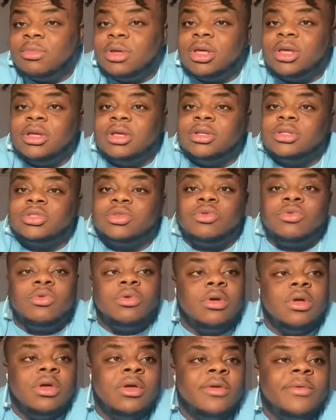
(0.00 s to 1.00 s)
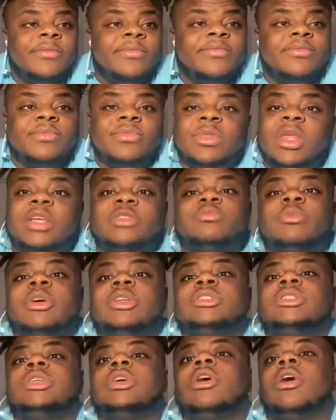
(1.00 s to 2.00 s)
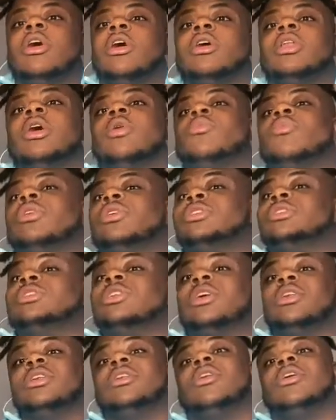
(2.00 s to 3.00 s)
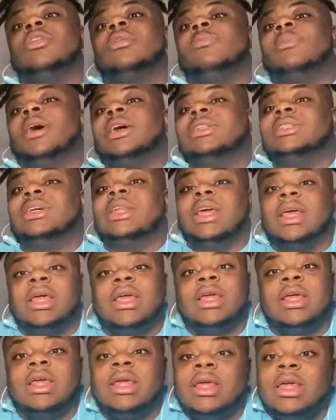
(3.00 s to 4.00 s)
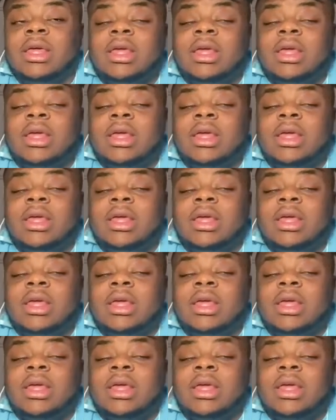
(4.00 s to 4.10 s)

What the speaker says: And so that's basically all I wanna talk to y'all about today.